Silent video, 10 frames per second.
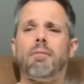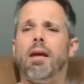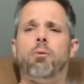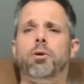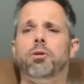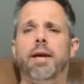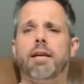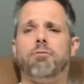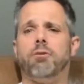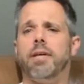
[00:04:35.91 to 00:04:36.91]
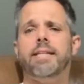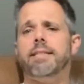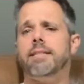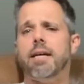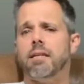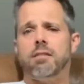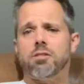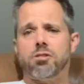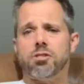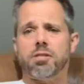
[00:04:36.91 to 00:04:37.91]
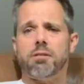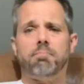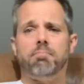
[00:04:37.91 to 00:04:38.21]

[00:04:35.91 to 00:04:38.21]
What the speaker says: And we do a handful. 8 to 10 is just a